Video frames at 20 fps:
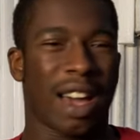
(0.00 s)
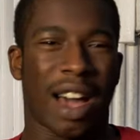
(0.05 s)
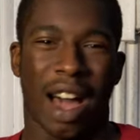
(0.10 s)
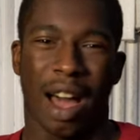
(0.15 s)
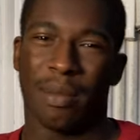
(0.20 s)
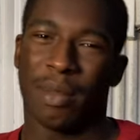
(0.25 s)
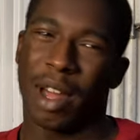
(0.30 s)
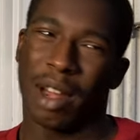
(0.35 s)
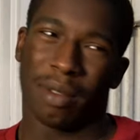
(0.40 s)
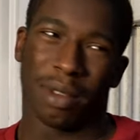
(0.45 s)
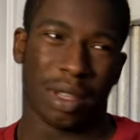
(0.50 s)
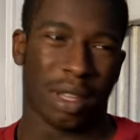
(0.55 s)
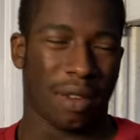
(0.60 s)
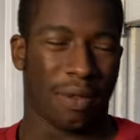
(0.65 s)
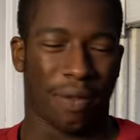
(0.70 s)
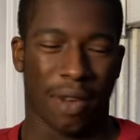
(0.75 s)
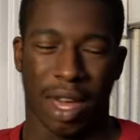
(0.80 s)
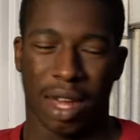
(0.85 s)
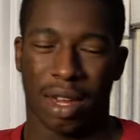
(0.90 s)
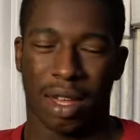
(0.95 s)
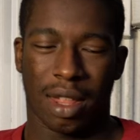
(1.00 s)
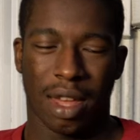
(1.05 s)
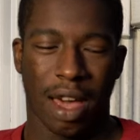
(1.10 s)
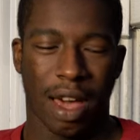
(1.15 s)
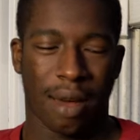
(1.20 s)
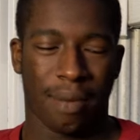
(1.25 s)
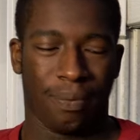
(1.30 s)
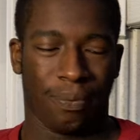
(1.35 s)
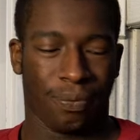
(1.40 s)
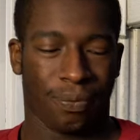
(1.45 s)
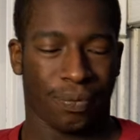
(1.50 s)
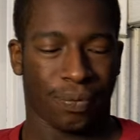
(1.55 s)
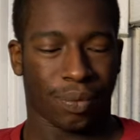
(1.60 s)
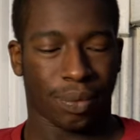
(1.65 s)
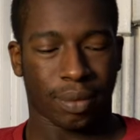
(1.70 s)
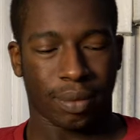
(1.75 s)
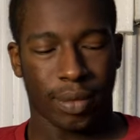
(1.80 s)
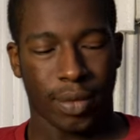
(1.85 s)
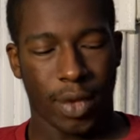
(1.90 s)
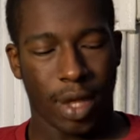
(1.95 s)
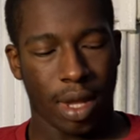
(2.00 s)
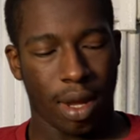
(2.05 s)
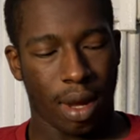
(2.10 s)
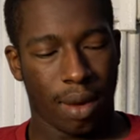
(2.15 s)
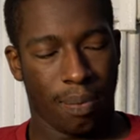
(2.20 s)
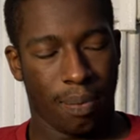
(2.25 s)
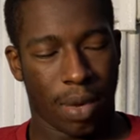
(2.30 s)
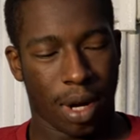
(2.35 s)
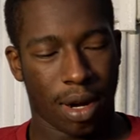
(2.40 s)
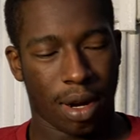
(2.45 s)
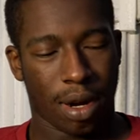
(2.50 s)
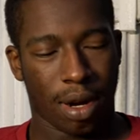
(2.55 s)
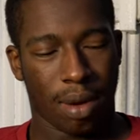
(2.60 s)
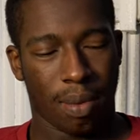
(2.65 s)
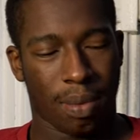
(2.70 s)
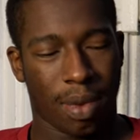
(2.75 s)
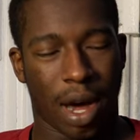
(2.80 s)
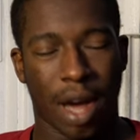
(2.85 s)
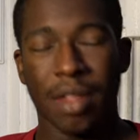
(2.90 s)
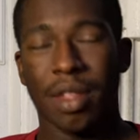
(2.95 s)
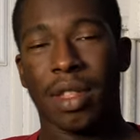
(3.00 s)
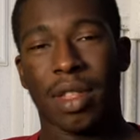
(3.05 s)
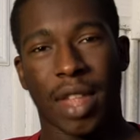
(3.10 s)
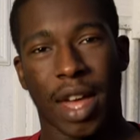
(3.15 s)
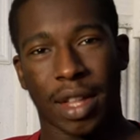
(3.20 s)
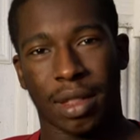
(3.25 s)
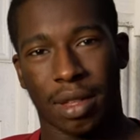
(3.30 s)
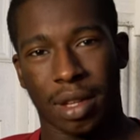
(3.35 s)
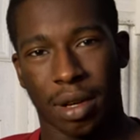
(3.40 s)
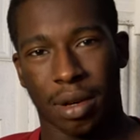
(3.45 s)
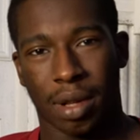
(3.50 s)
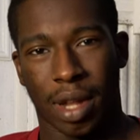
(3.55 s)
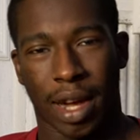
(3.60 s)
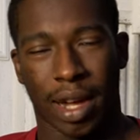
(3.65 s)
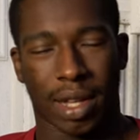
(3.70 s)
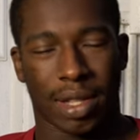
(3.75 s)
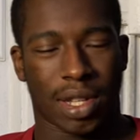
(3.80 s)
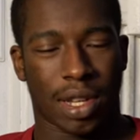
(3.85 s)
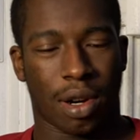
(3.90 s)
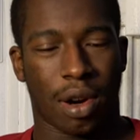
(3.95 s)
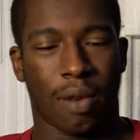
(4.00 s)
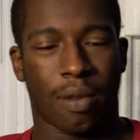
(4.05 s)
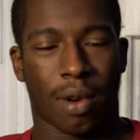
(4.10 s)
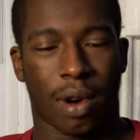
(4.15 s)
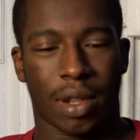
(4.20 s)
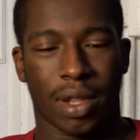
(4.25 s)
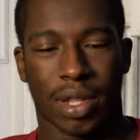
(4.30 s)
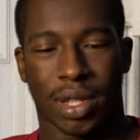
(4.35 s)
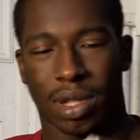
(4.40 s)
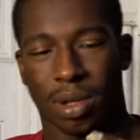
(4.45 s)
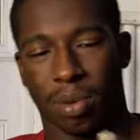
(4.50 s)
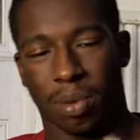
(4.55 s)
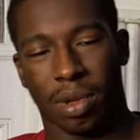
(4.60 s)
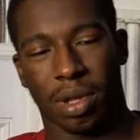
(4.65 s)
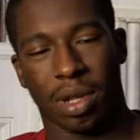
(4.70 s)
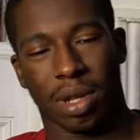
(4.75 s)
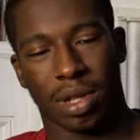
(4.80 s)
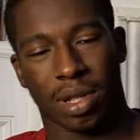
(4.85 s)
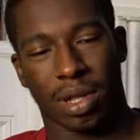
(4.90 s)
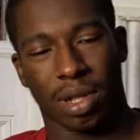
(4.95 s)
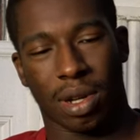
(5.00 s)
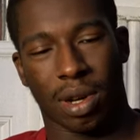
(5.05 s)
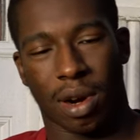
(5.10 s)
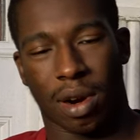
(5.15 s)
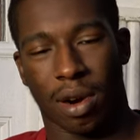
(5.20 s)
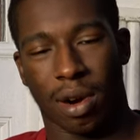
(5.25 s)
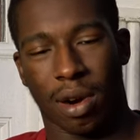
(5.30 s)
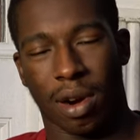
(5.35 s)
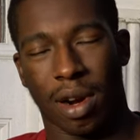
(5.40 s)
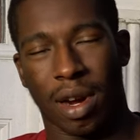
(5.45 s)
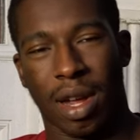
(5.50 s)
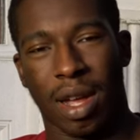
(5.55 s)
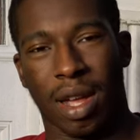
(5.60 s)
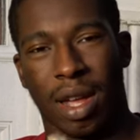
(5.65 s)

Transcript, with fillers: I'm not really a fan of that. But um, other than that, though, like I said, overall this is a really good cigar.